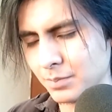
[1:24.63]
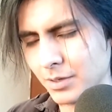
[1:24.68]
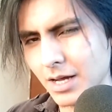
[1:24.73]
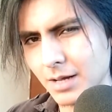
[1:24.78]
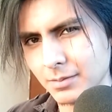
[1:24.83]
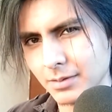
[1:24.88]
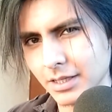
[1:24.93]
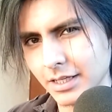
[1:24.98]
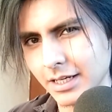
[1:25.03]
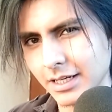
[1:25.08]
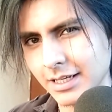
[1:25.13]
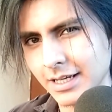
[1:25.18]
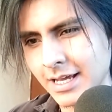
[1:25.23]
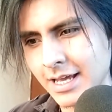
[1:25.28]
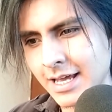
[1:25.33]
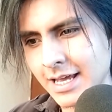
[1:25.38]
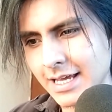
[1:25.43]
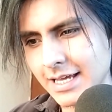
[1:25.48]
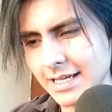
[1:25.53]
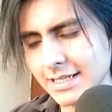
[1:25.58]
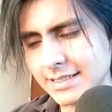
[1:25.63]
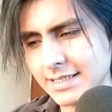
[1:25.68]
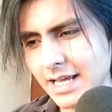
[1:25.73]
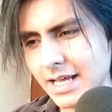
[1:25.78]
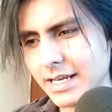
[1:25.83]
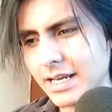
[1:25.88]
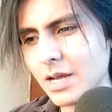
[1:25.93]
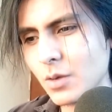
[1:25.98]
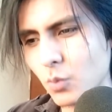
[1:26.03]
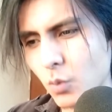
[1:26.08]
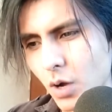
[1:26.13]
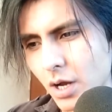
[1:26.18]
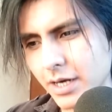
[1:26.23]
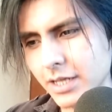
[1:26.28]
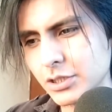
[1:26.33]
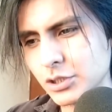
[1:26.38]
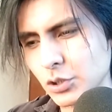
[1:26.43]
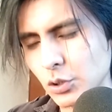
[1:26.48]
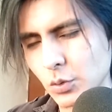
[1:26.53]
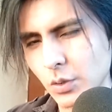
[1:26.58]
public is that they
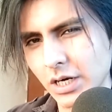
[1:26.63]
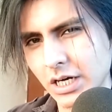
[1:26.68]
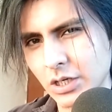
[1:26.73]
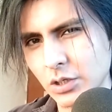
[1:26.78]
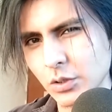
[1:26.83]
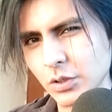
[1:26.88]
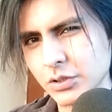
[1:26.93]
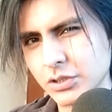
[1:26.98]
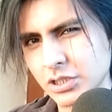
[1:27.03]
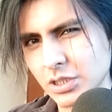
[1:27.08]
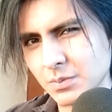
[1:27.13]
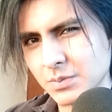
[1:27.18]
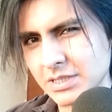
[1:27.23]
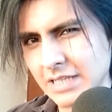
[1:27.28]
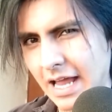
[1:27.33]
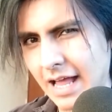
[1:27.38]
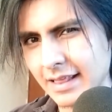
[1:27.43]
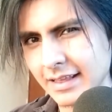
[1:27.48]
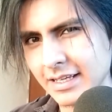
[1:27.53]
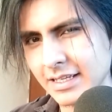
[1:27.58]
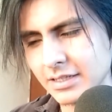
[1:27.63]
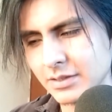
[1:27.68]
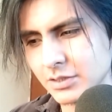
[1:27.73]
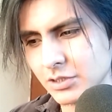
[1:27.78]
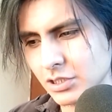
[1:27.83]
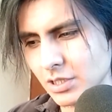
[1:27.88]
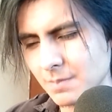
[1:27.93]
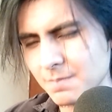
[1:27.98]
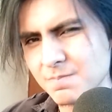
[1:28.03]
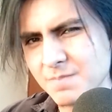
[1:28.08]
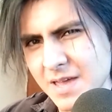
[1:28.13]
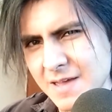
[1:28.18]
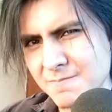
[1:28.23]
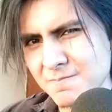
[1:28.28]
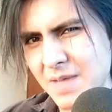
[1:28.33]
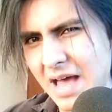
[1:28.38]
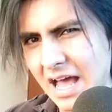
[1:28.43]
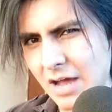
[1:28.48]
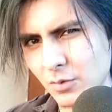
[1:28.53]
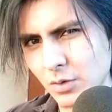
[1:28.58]
wanted to recruit some talent, some
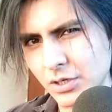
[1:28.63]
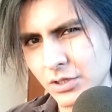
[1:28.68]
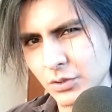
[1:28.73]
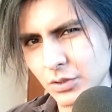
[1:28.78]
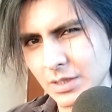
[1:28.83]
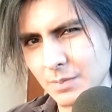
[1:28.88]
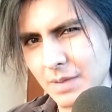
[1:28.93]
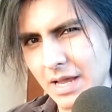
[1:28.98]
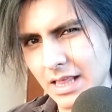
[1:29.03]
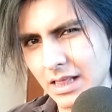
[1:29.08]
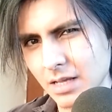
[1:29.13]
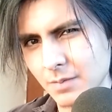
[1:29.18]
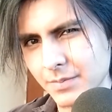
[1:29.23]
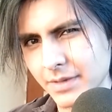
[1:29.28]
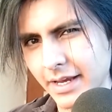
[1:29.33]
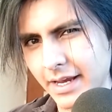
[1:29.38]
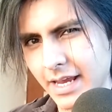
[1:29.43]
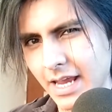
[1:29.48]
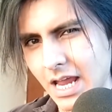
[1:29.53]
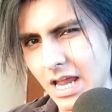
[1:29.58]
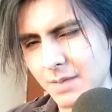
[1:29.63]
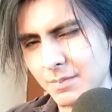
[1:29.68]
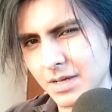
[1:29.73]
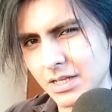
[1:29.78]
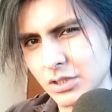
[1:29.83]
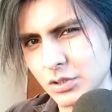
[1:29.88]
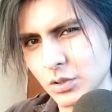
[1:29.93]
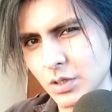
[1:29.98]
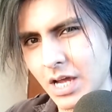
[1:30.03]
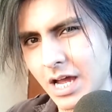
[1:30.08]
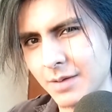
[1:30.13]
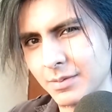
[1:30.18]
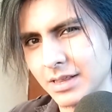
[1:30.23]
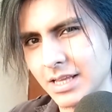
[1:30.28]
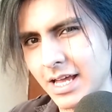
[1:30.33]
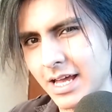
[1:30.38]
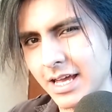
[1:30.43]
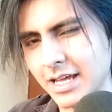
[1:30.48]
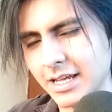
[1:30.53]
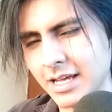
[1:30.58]
manpower to develop the game and to have
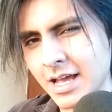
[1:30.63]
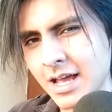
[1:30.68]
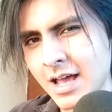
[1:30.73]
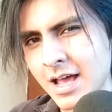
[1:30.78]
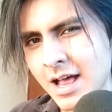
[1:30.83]
like